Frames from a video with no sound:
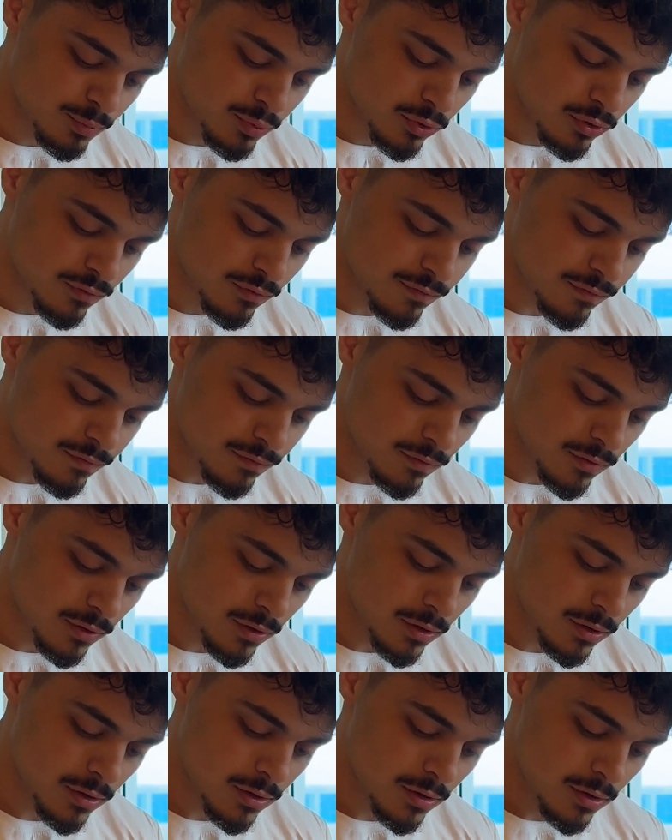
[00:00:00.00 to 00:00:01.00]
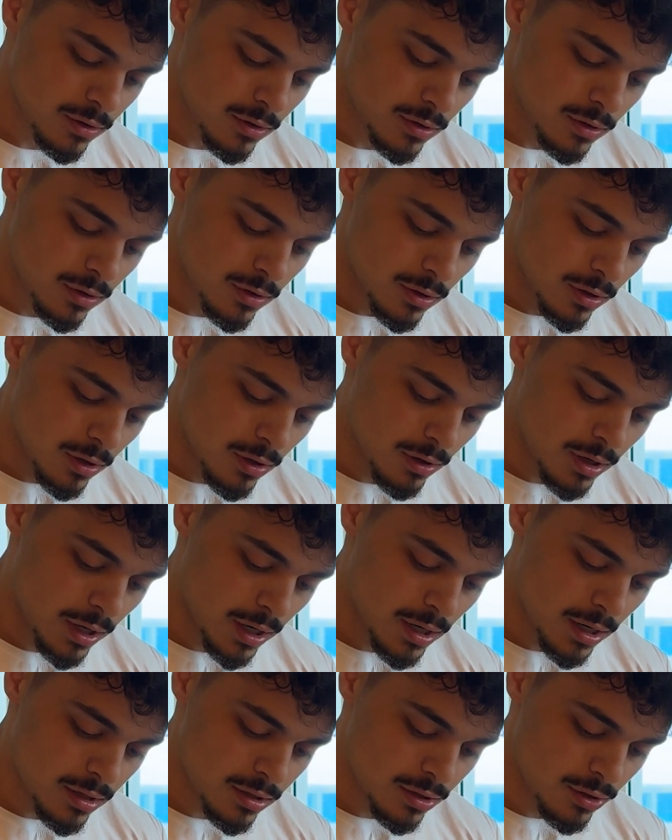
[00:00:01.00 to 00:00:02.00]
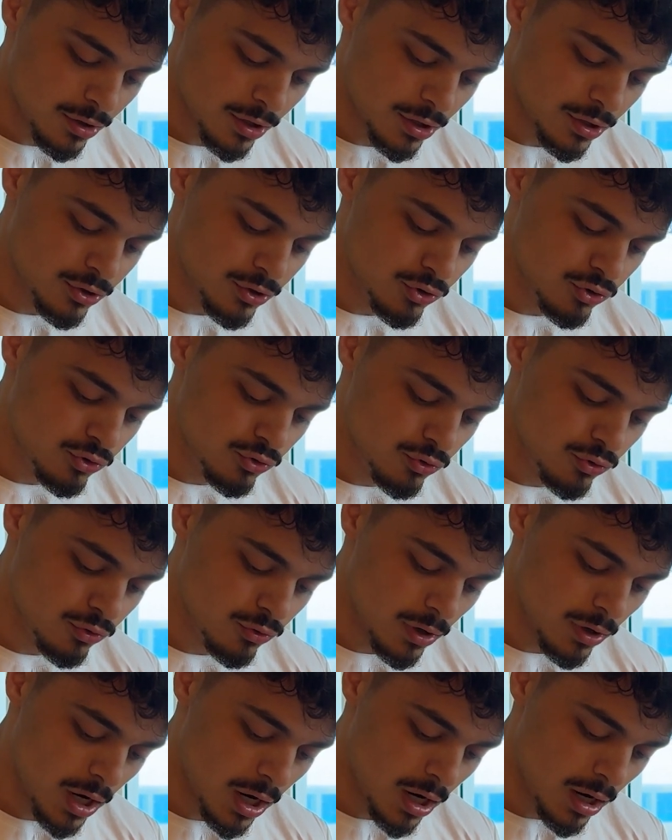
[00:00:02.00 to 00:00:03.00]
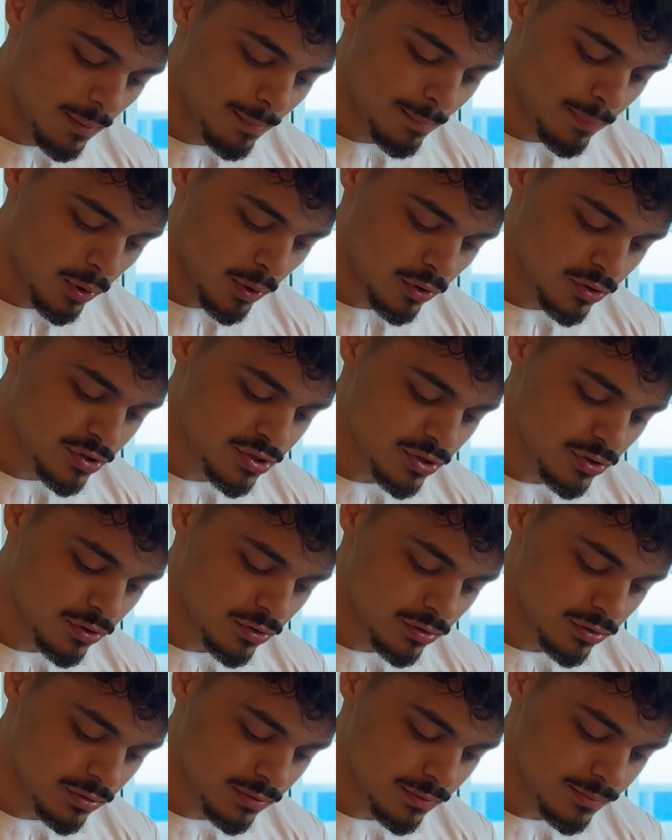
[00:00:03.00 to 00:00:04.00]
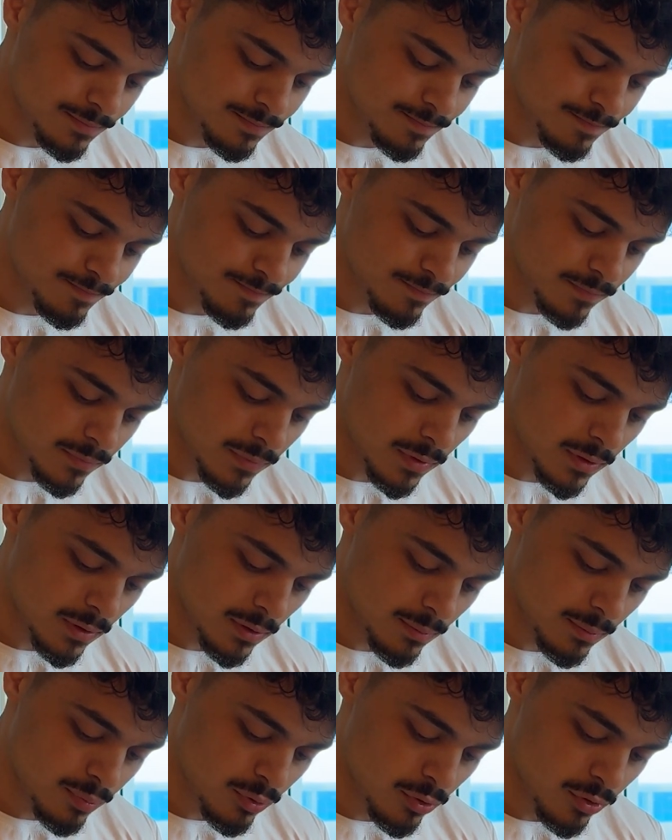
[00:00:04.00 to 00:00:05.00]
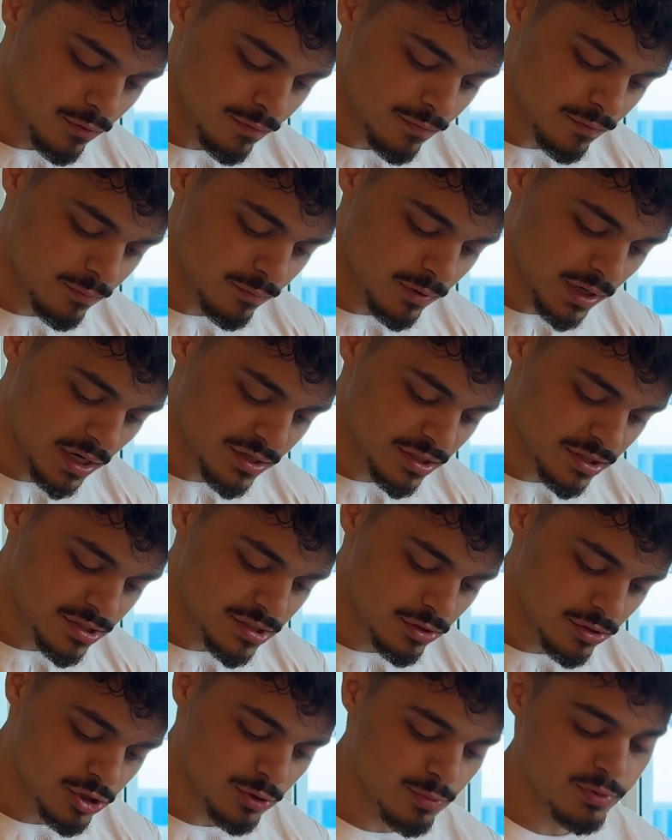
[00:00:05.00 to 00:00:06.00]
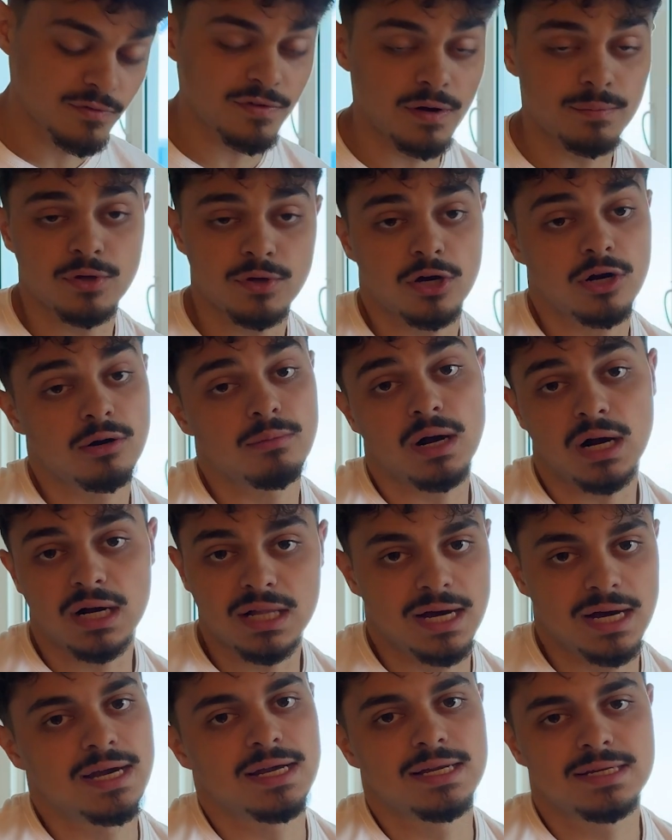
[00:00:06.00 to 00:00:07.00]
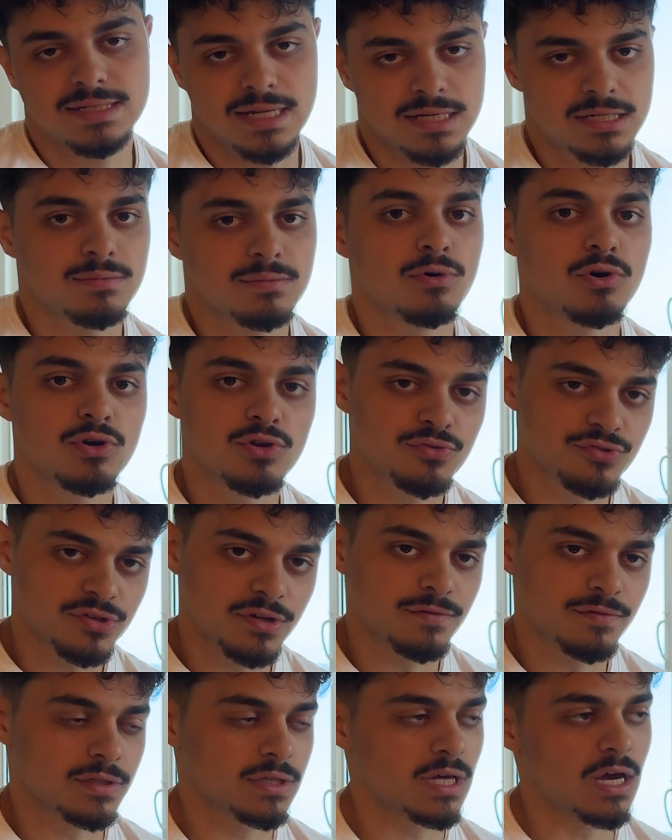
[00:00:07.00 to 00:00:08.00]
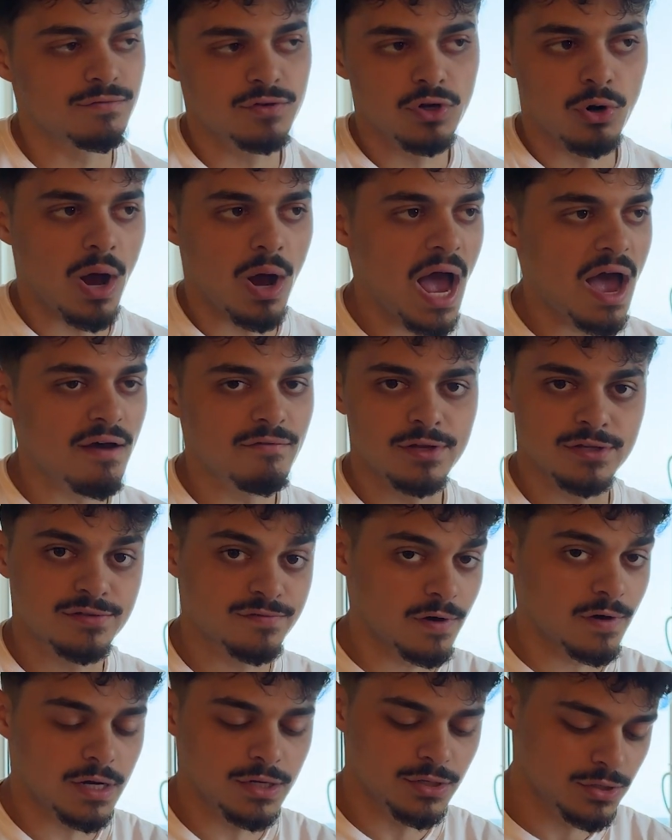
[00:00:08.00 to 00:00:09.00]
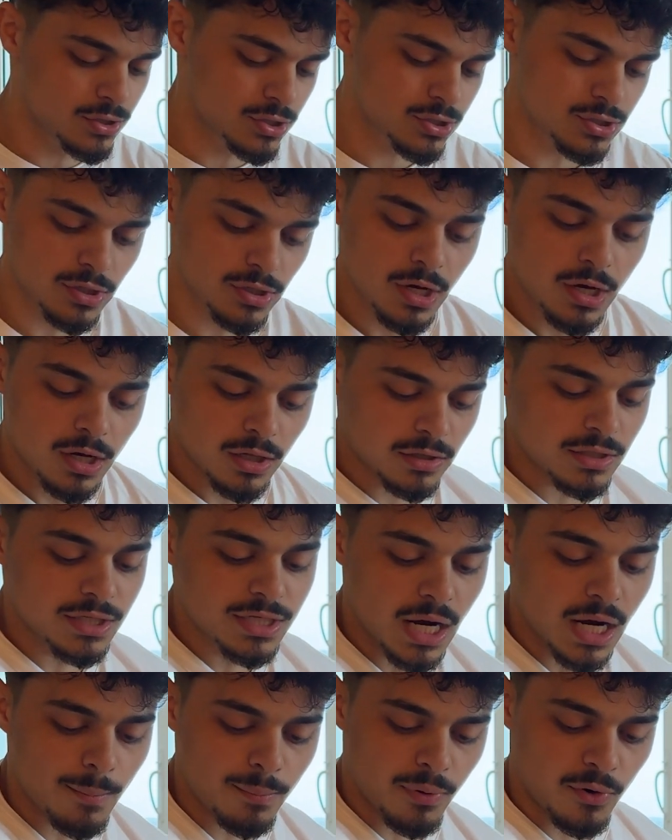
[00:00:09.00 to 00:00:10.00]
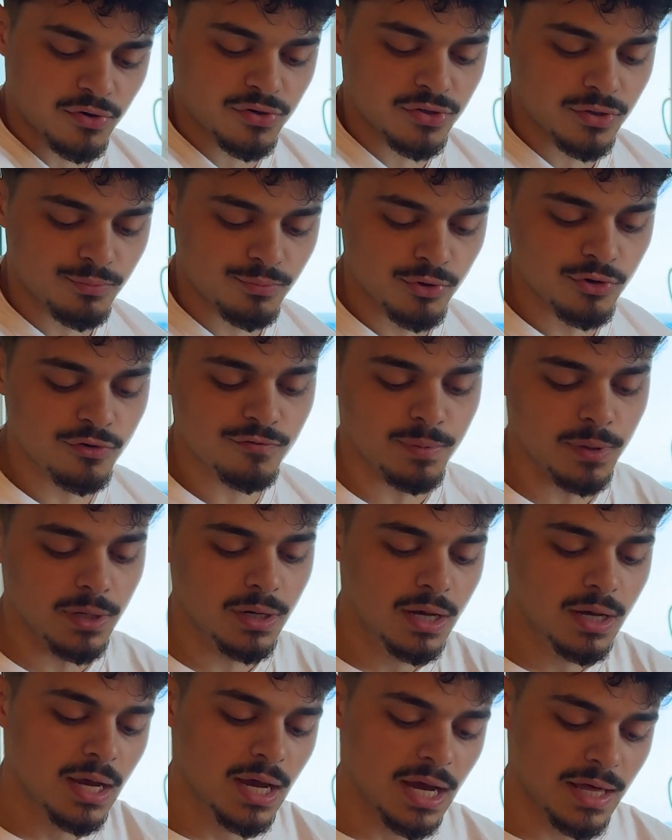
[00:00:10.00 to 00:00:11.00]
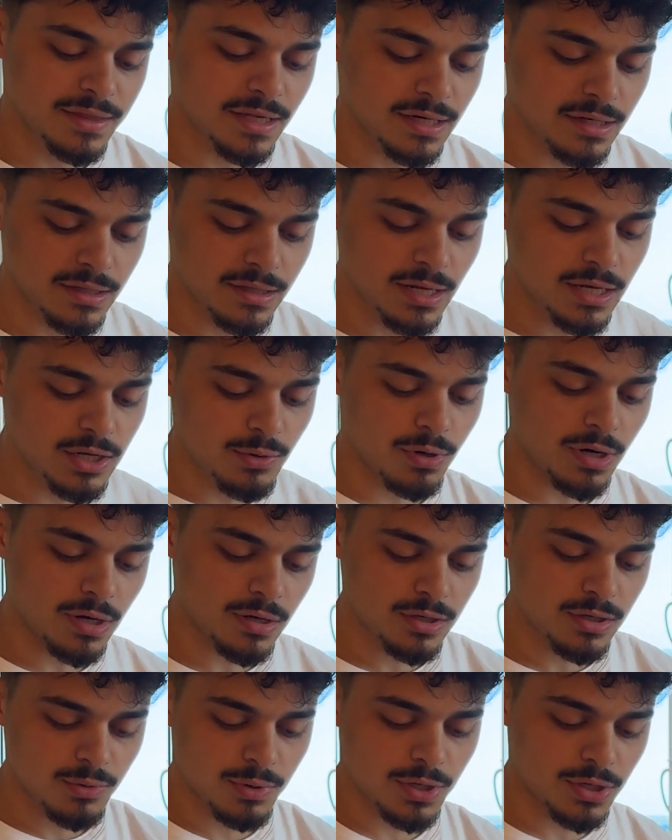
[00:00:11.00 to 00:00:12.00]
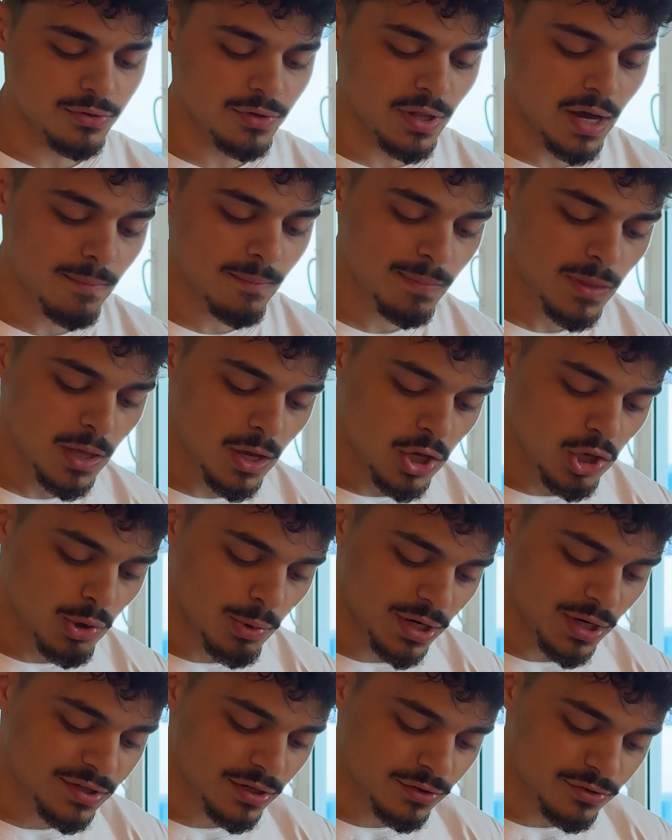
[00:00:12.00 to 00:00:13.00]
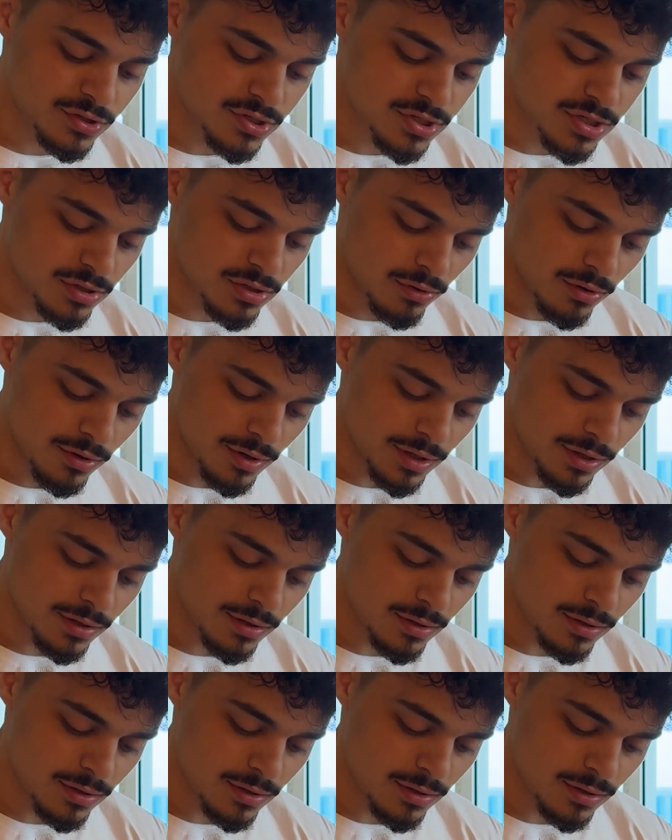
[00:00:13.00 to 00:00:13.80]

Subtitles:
proof. Okay, you're gonna do personal proof. When I say social proof, I'm talking about clients, testimonials, stuff like that. If you don't have it, it's fine. You can just lean on personal proof. But at the end of the day, you wanna do that. You wanna tell your story.